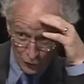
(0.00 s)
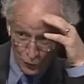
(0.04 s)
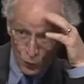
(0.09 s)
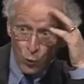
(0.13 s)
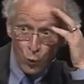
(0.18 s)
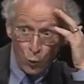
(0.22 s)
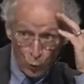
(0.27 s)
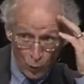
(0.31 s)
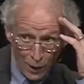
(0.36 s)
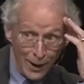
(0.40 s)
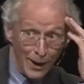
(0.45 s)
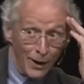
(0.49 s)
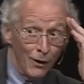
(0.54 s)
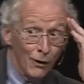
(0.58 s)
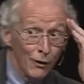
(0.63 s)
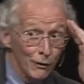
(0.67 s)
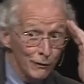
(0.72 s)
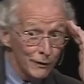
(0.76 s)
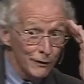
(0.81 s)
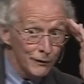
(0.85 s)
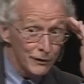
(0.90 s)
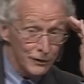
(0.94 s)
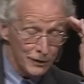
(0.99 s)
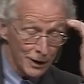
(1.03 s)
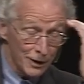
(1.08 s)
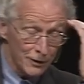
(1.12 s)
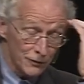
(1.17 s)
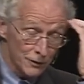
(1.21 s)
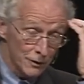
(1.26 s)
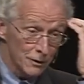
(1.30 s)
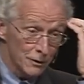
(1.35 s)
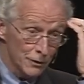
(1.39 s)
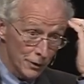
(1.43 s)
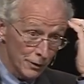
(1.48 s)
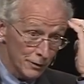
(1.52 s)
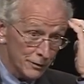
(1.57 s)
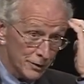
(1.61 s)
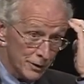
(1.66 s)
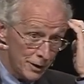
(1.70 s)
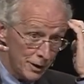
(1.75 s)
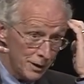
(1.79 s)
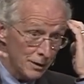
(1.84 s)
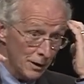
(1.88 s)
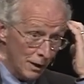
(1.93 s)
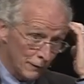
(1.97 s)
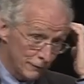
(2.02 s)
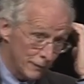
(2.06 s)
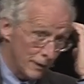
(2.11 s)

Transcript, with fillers: 12 of section 13 of,